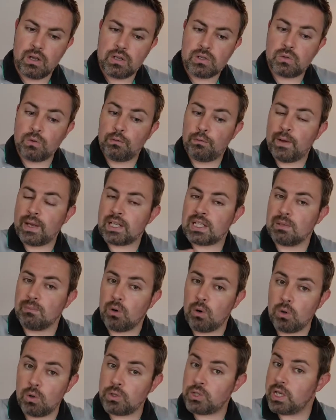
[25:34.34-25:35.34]
So
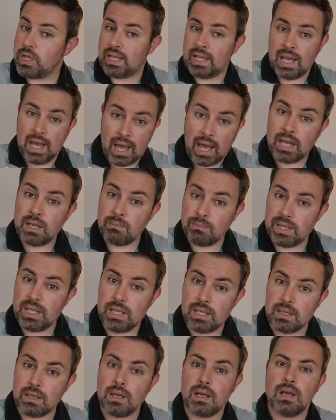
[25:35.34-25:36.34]
victimology can
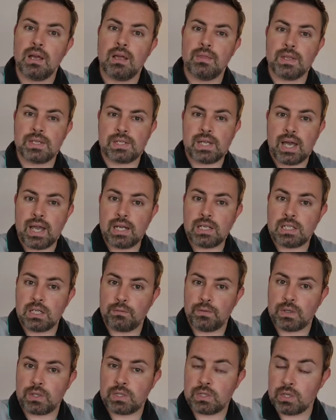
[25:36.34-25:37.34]
be the
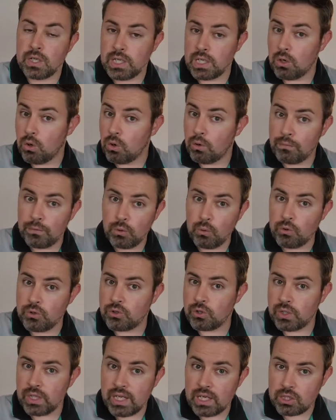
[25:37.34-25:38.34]
scientific study of those
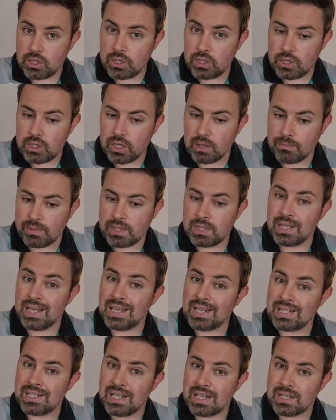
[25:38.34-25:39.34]
relationships that
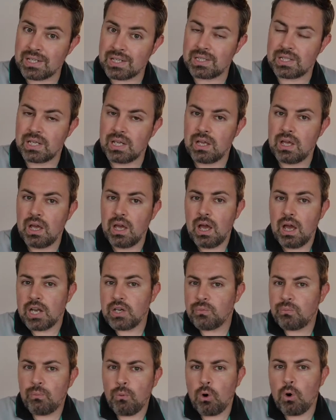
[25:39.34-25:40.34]
exist and
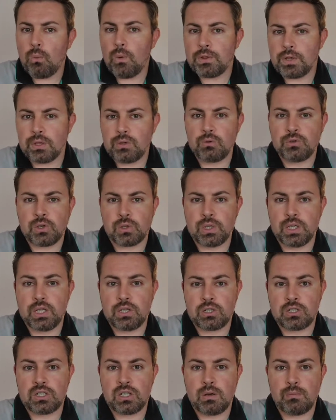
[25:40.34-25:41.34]
what within those
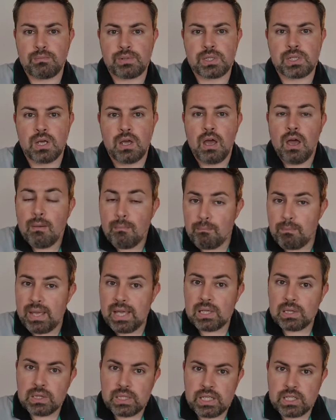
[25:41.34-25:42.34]
relationships
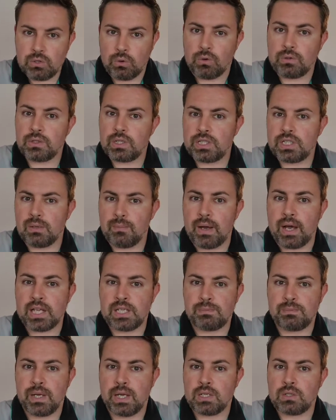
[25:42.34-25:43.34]
may lead on to some
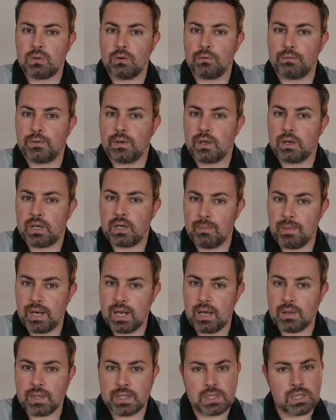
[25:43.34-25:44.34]
aspect of
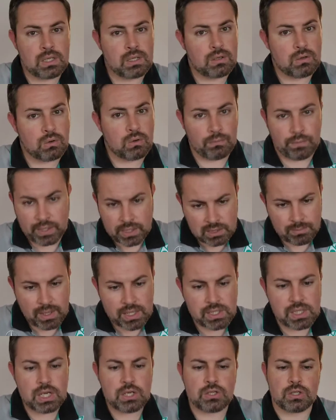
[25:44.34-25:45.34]
criminality or
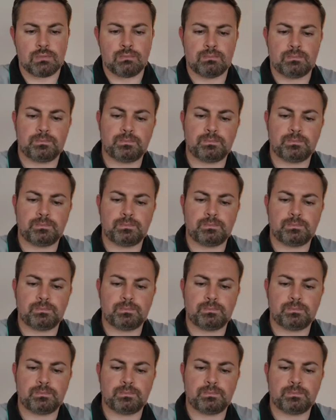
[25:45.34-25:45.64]
victimisation.